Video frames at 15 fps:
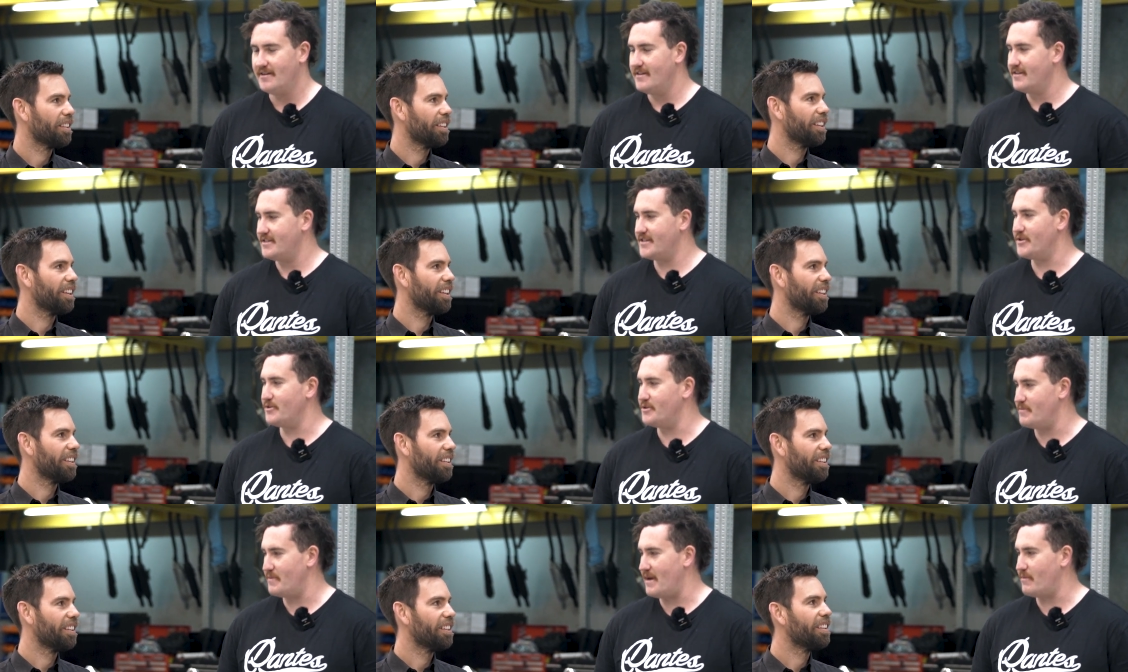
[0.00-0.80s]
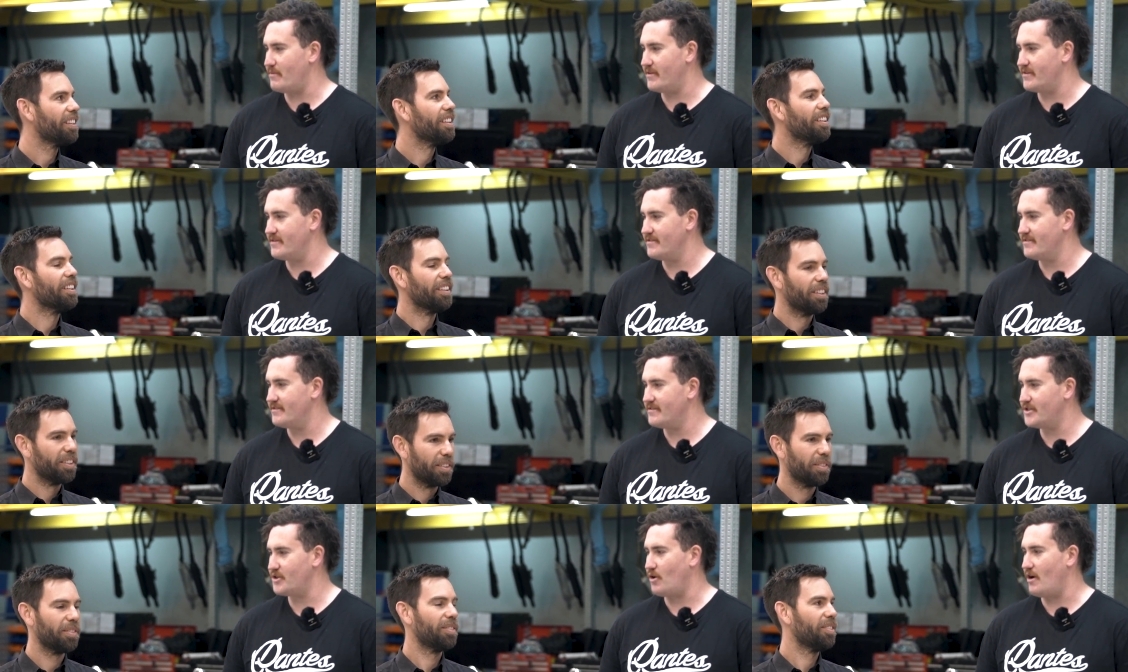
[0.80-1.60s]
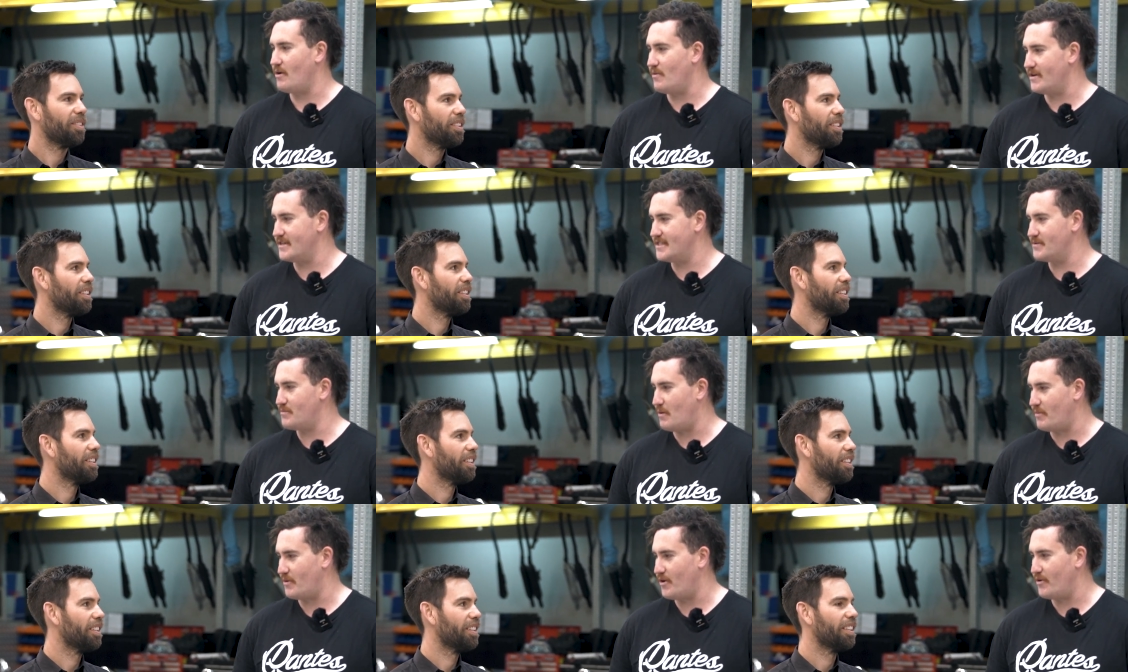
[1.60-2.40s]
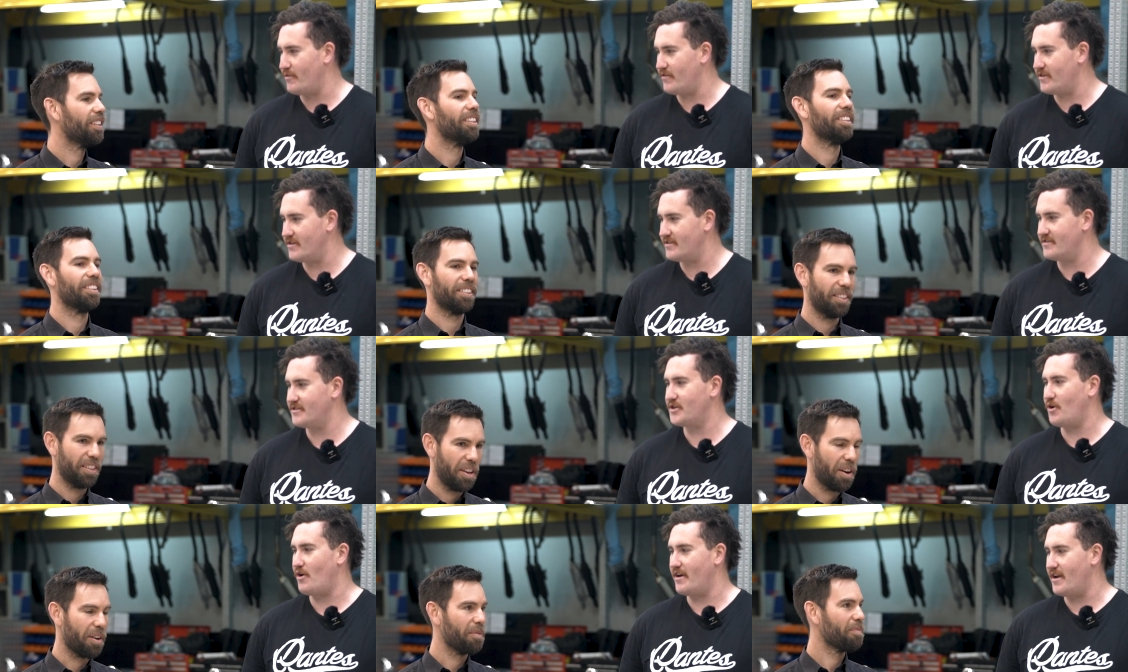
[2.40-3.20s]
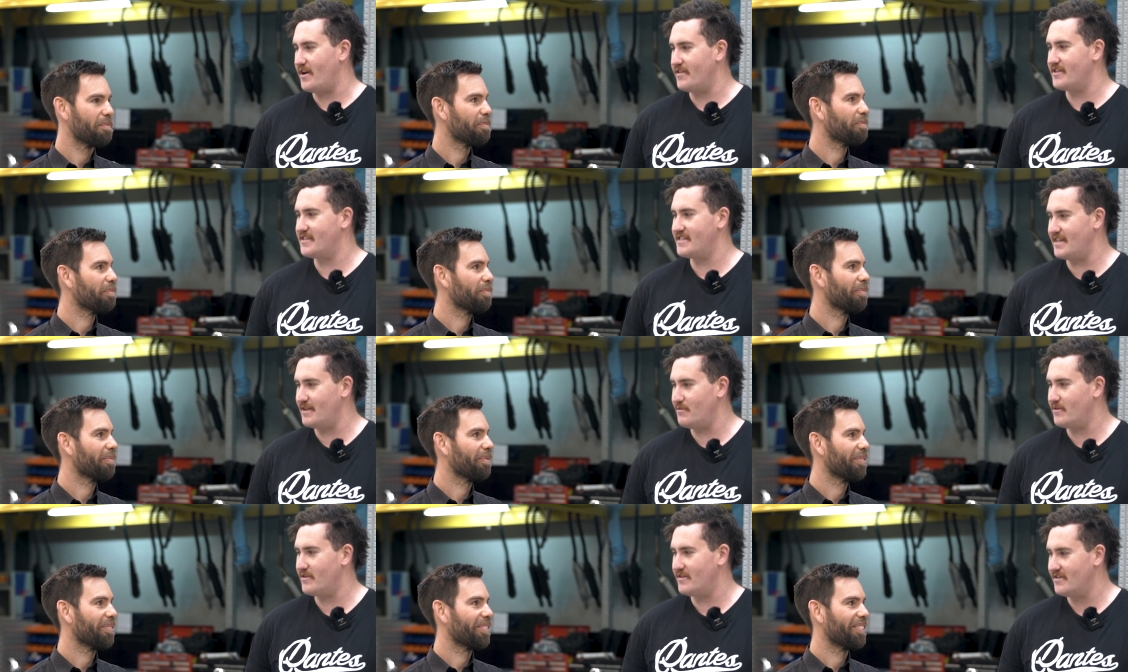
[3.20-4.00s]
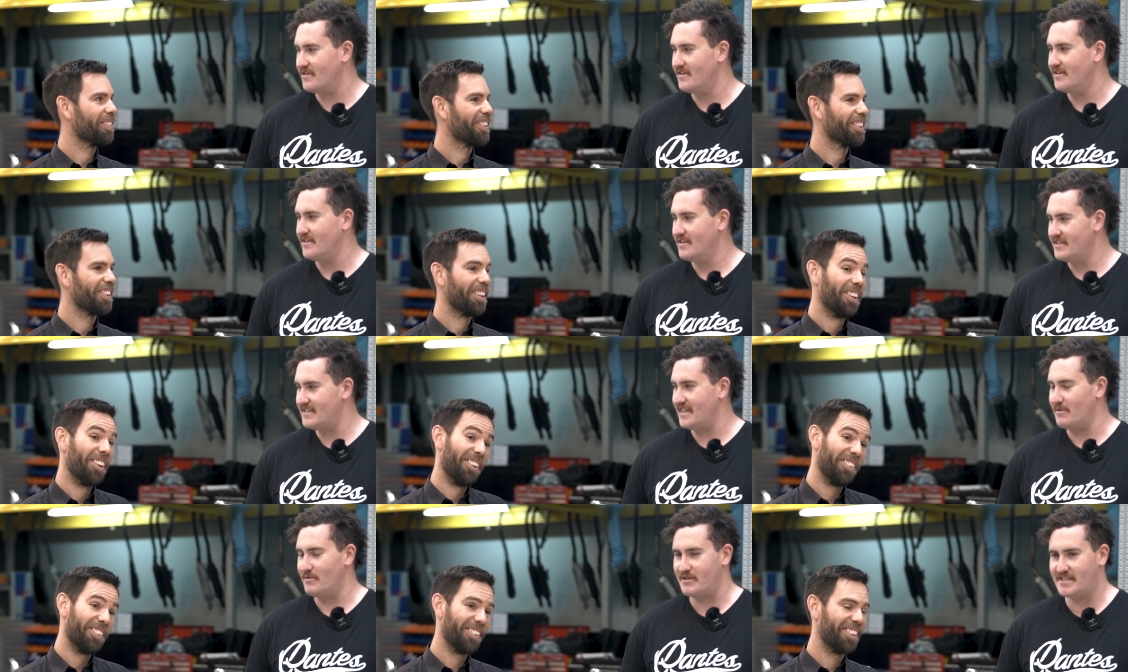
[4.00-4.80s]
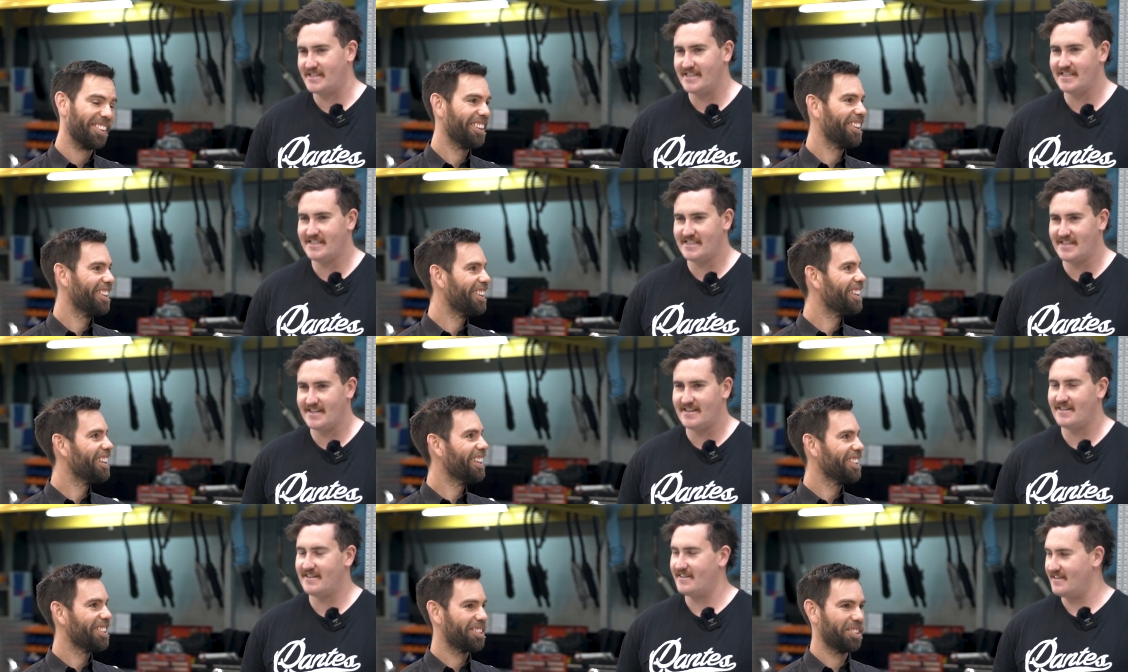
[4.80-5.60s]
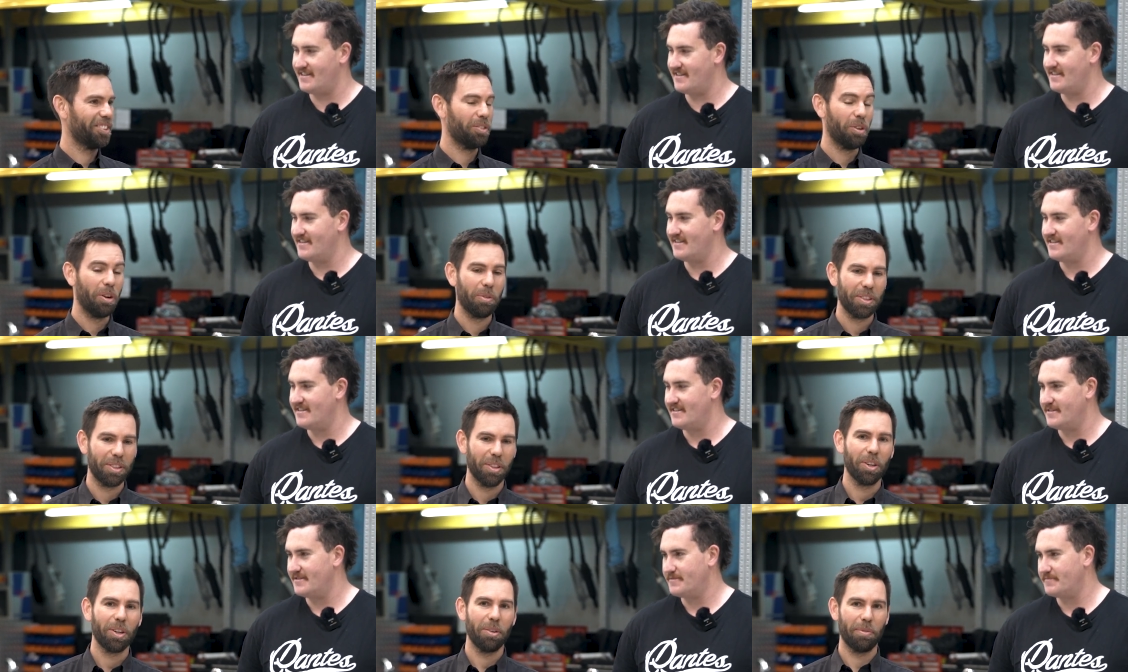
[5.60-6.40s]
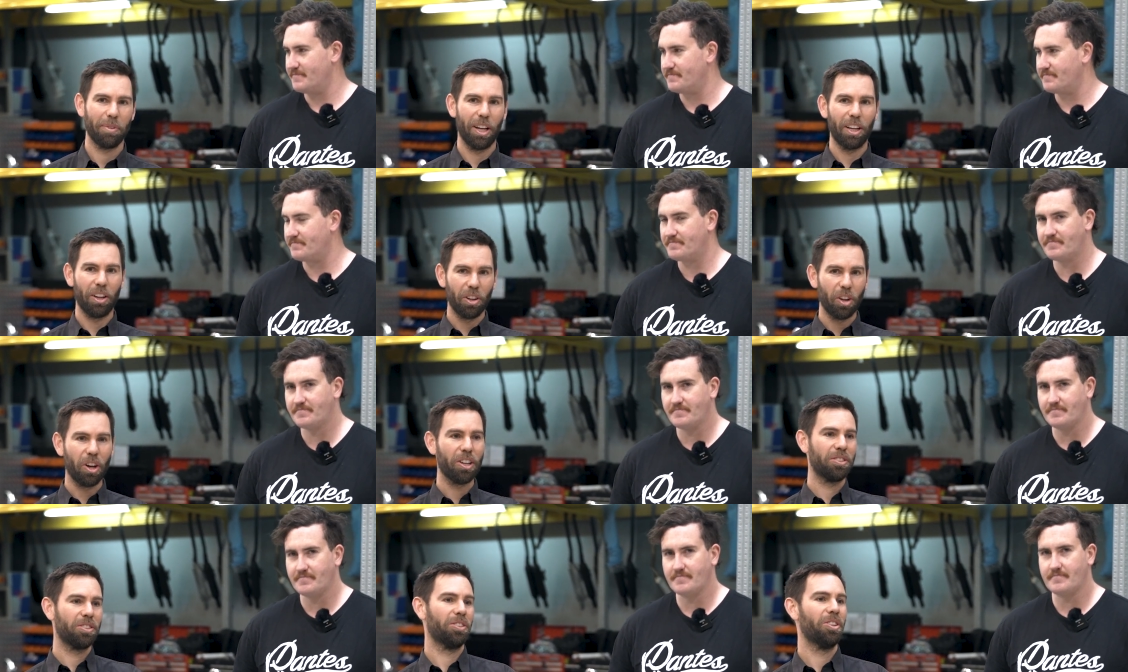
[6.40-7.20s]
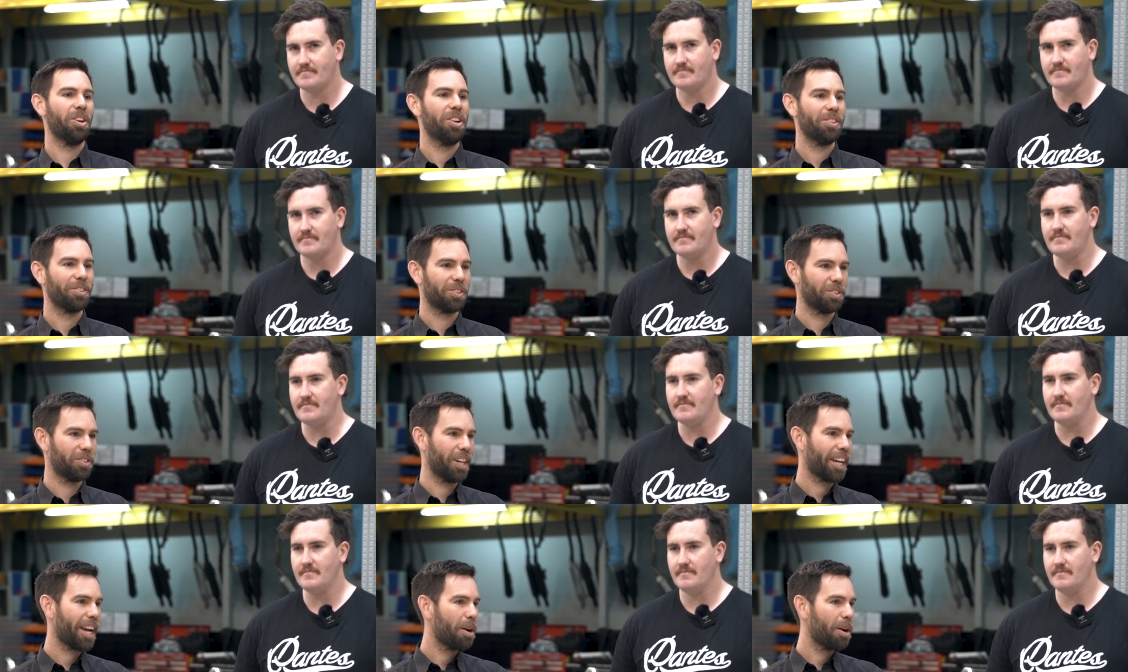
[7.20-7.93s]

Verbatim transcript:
Speaker 1: yeah. it's good to be able to try one, swap it over, try yeah. another, see what see what sticks. Yeah, that's
Speaker 2: true. Well, we talk a, a lot to learners because like